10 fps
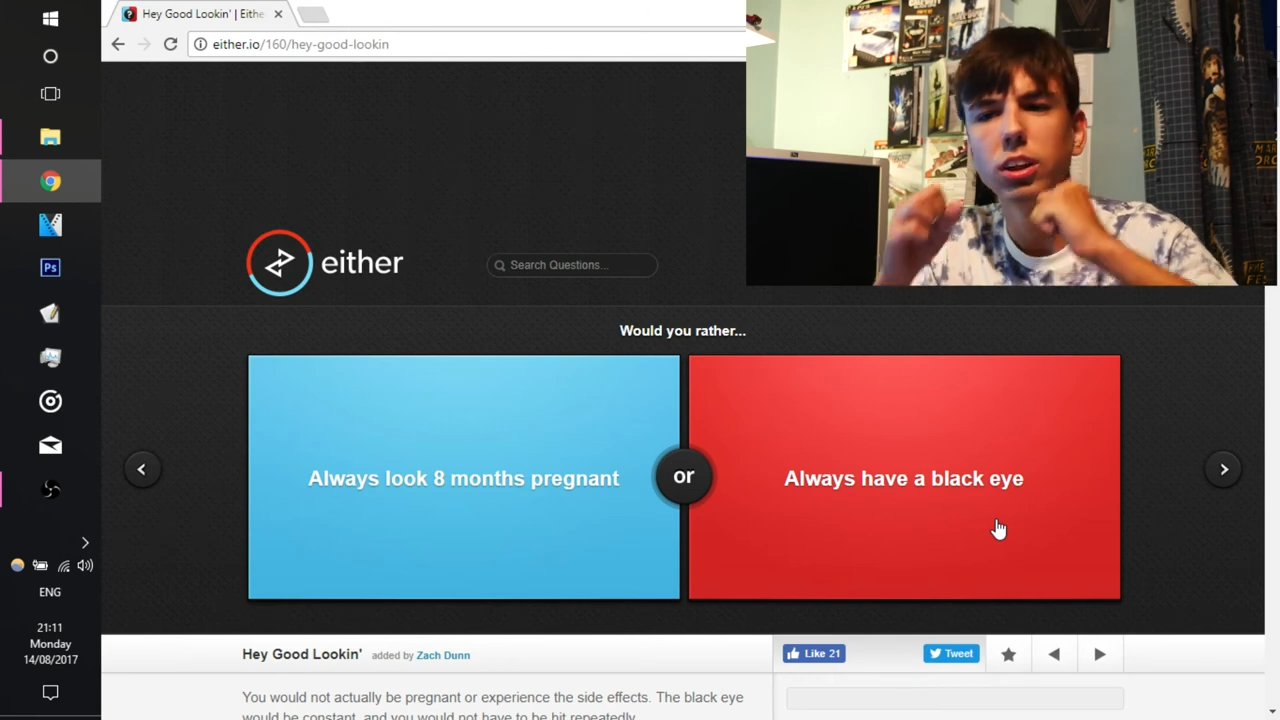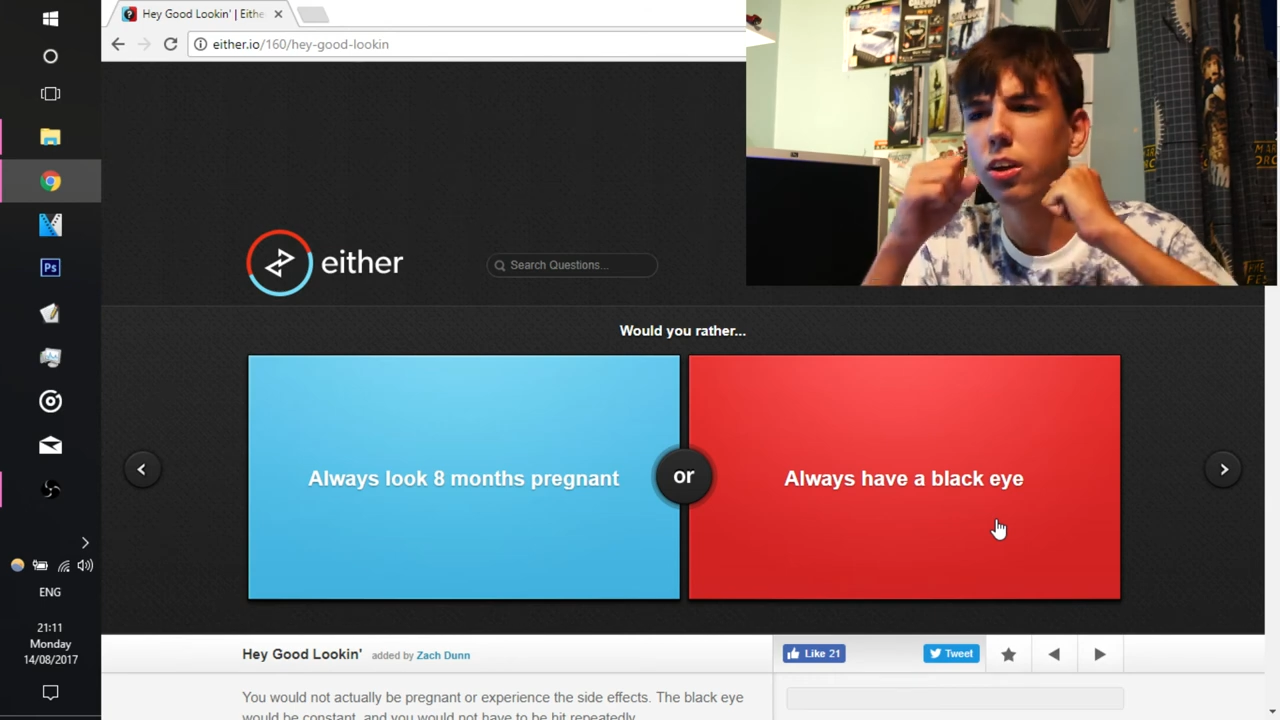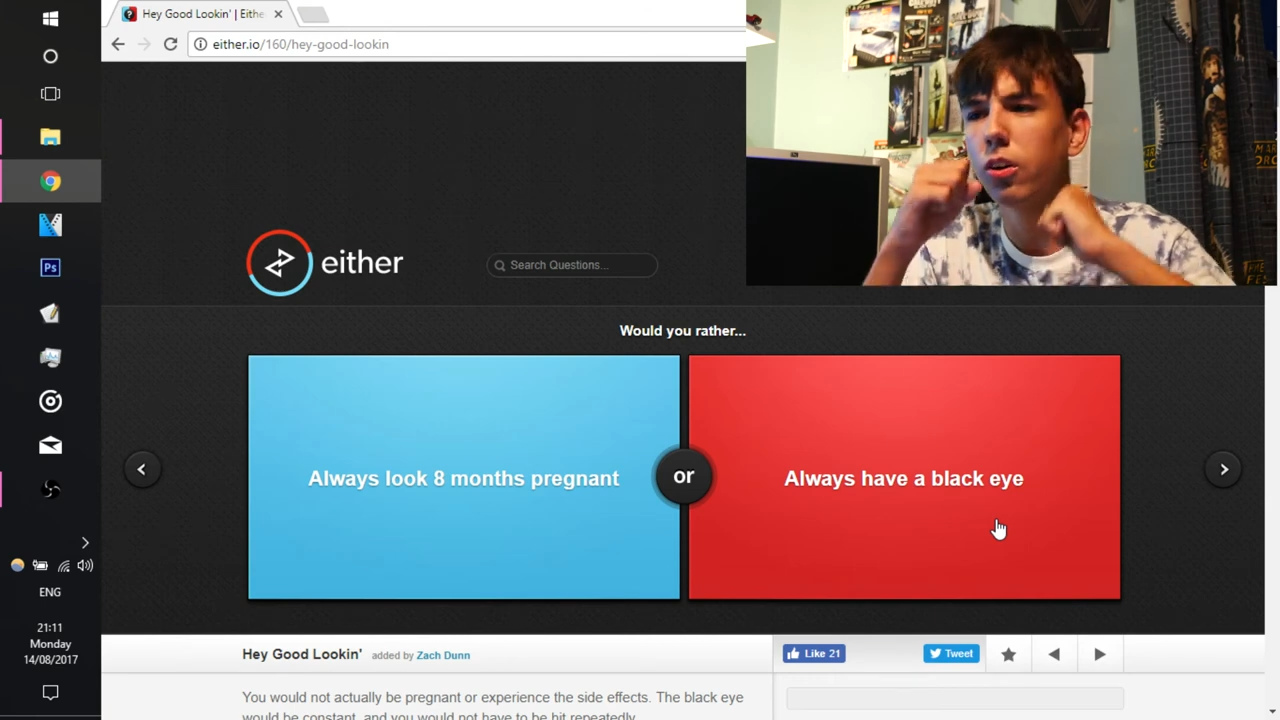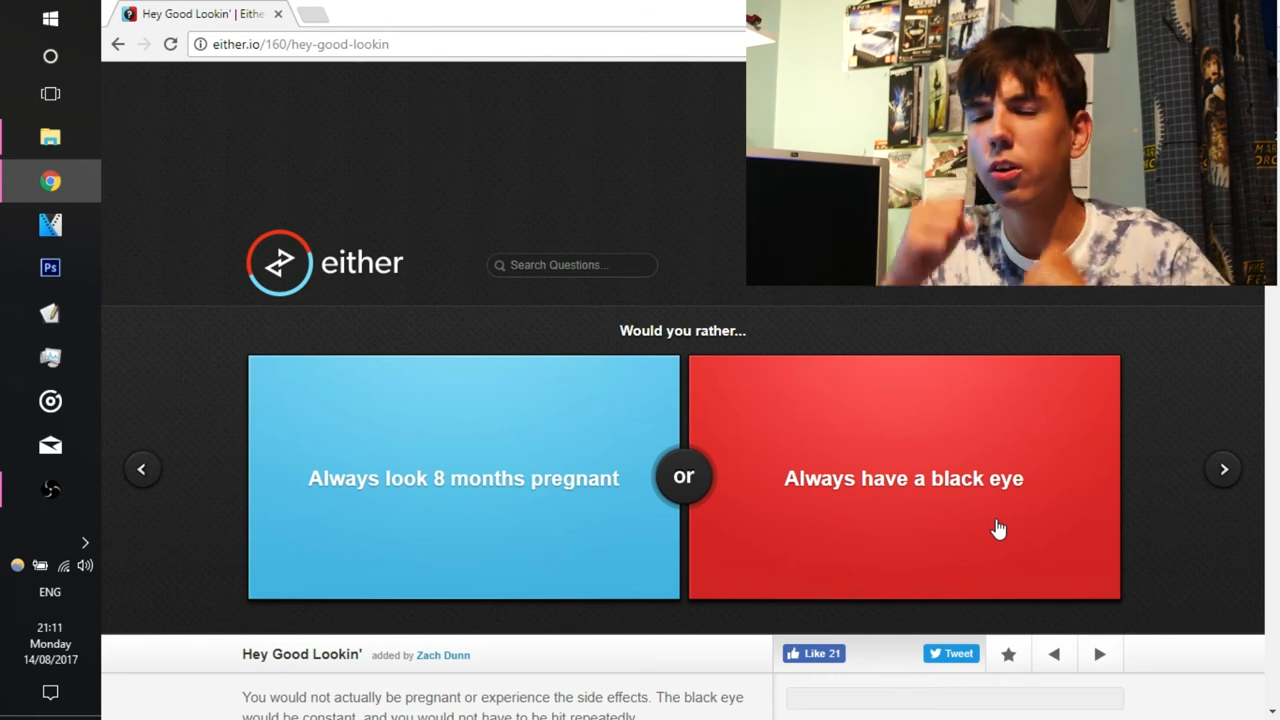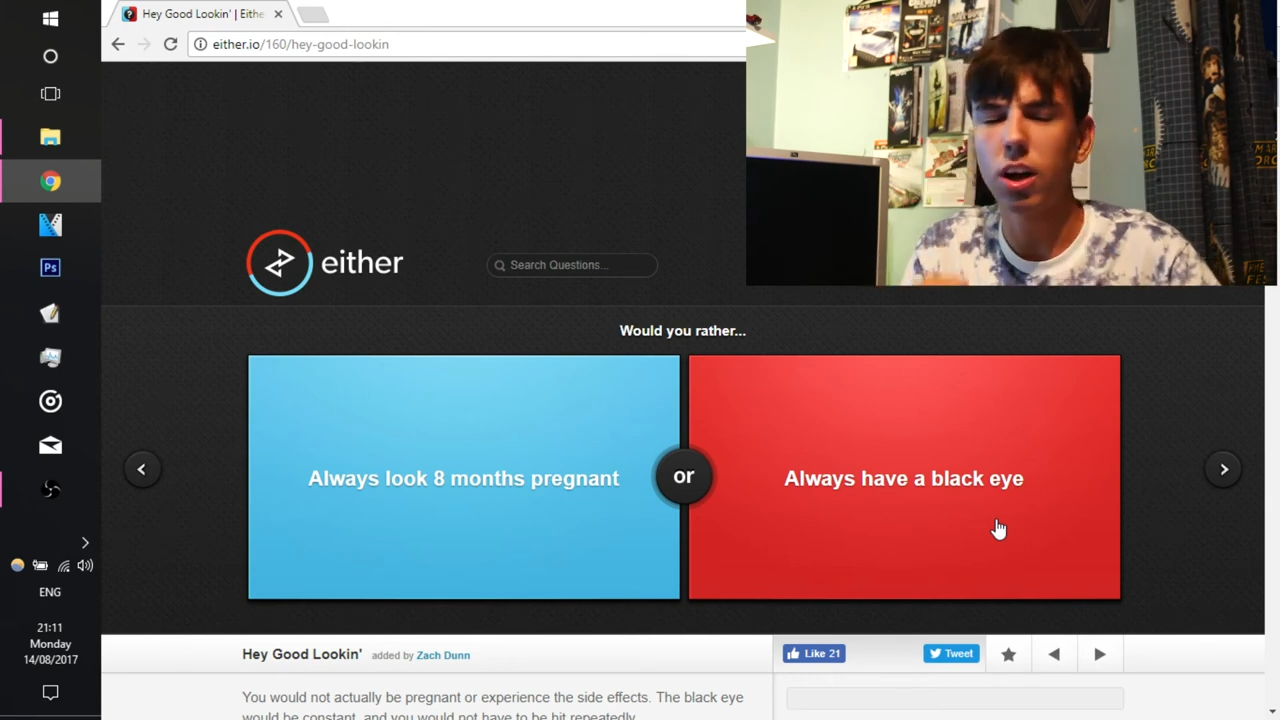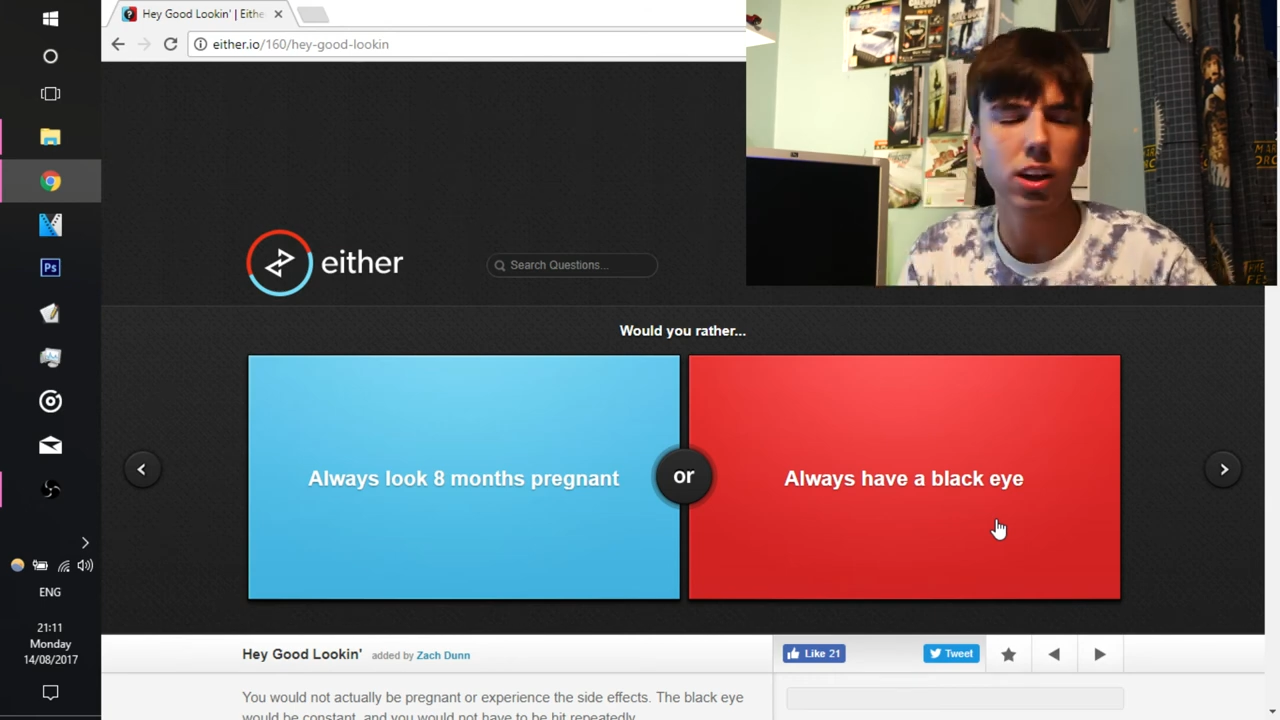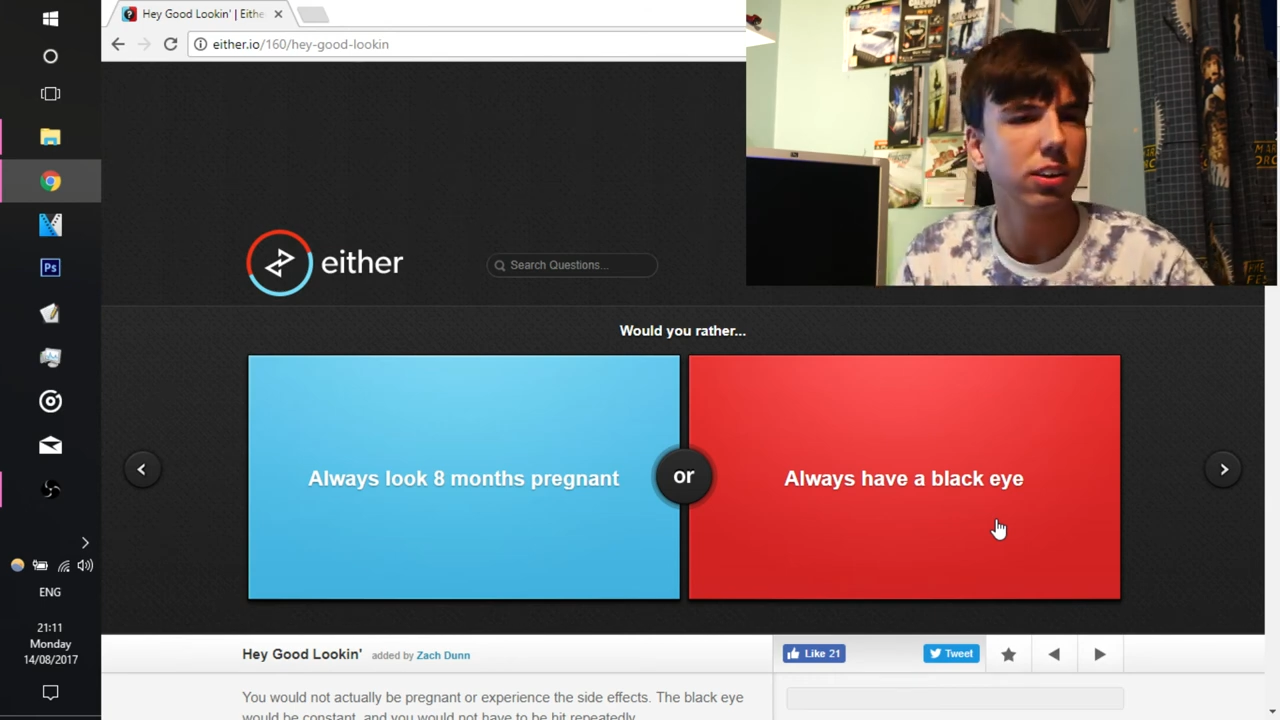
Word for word: Oh,